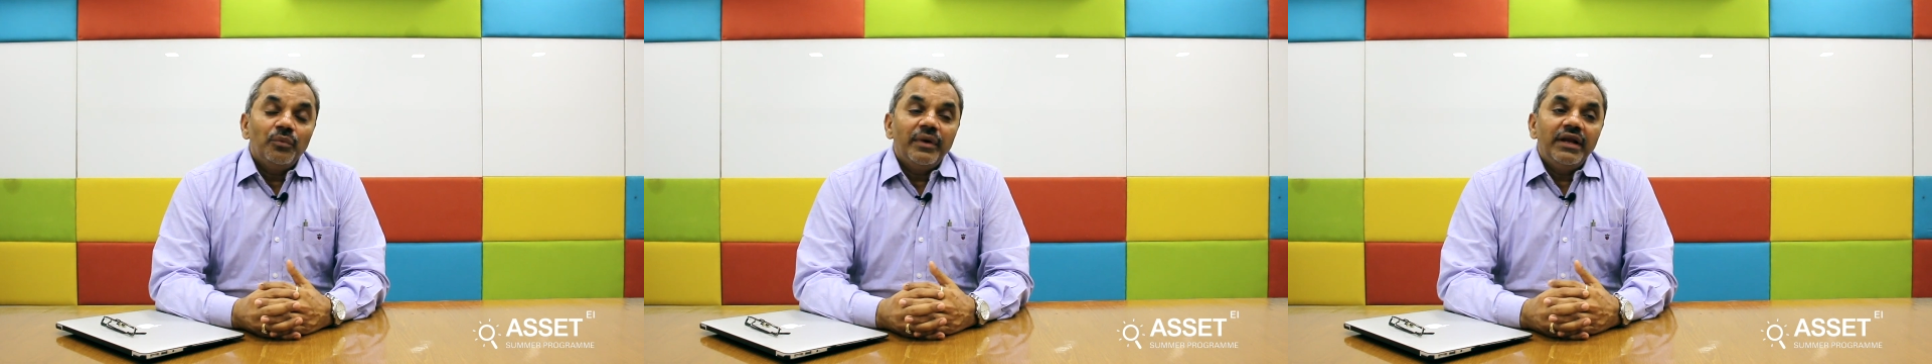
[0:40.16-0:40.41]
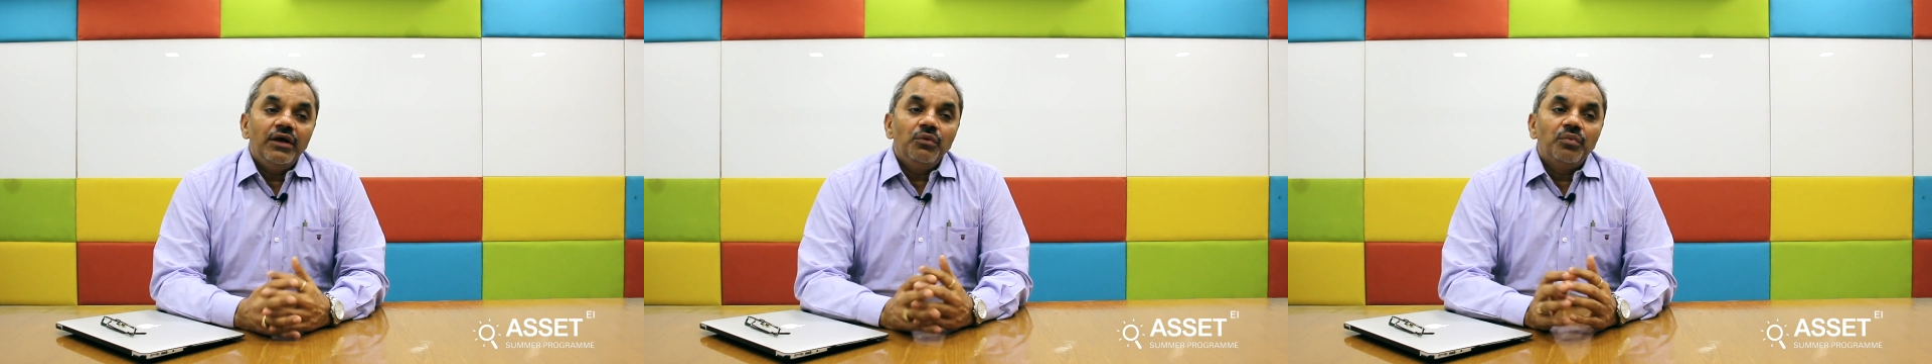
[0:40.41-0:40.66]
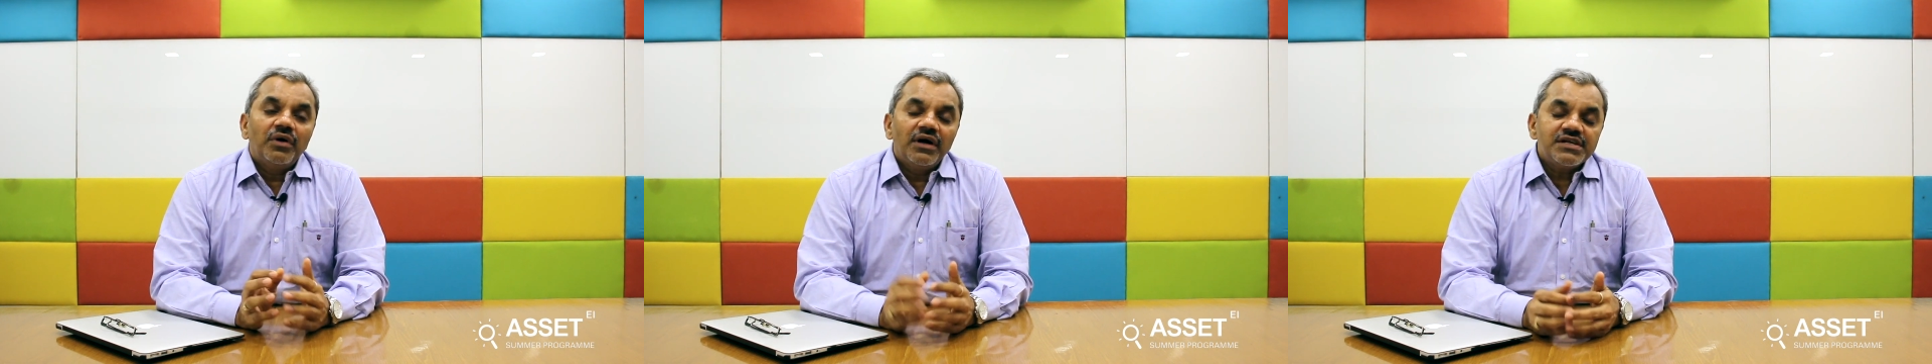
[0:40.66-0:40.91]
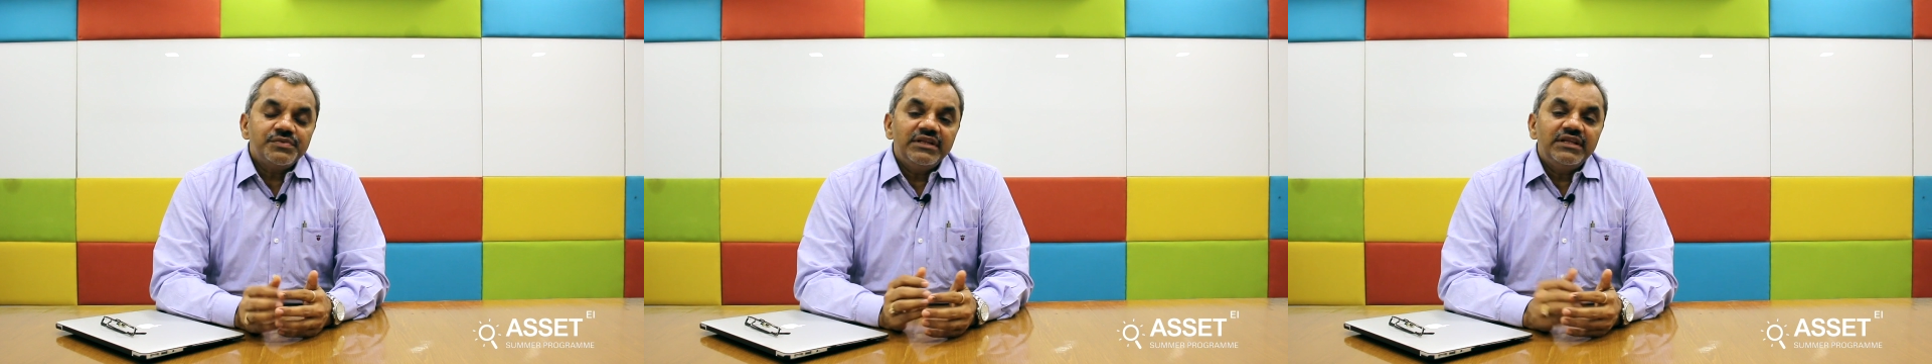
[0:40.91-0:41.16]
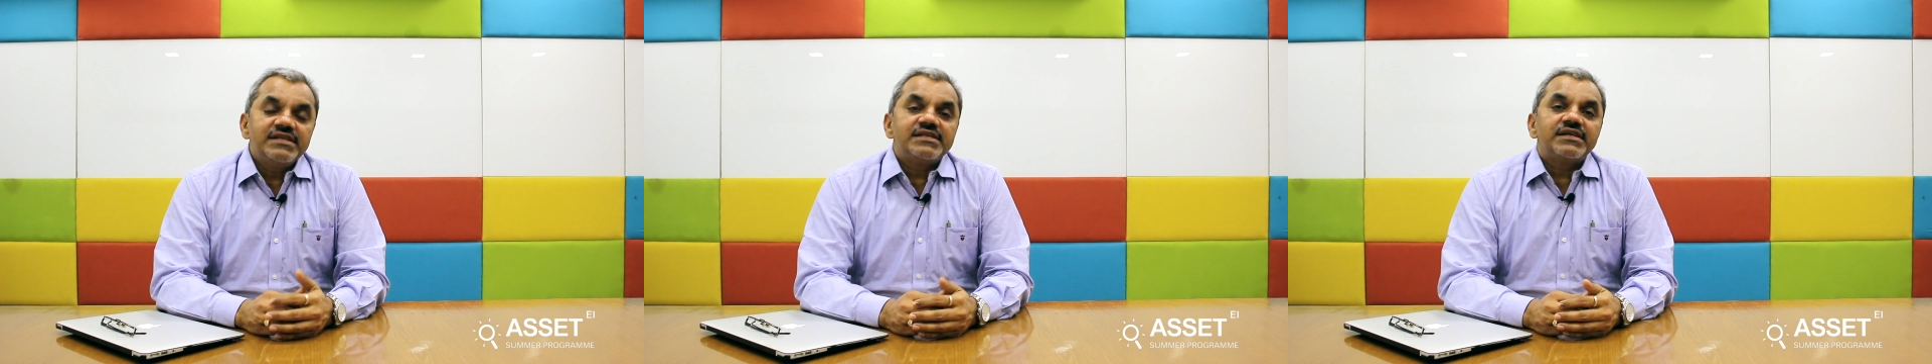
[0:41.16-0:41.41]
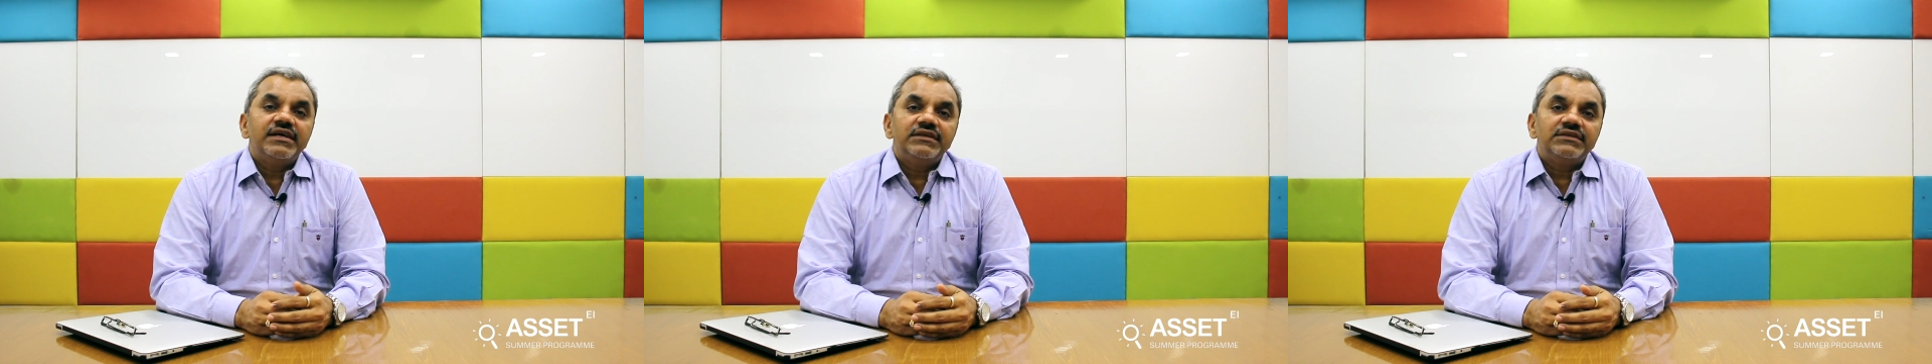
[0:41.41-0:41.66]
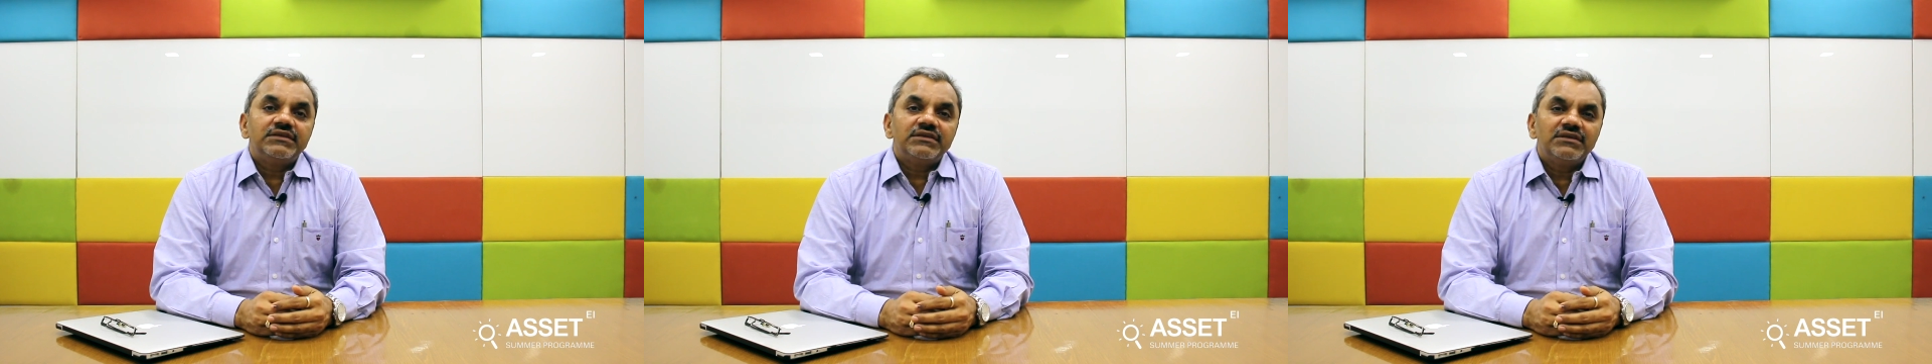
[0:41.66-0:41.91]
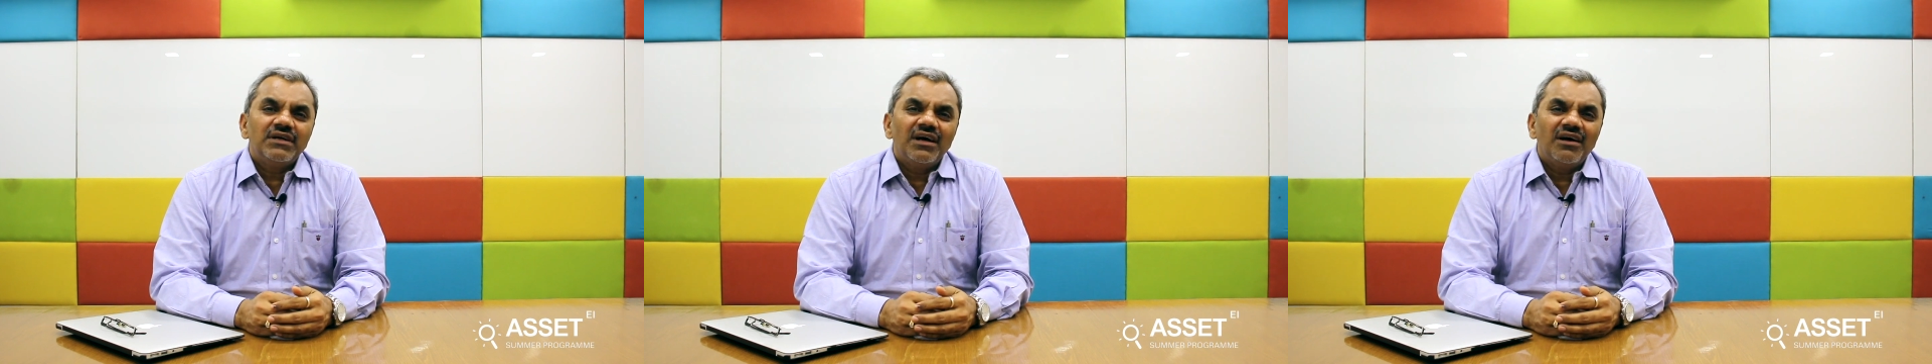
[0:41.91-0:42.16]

when he works with these kids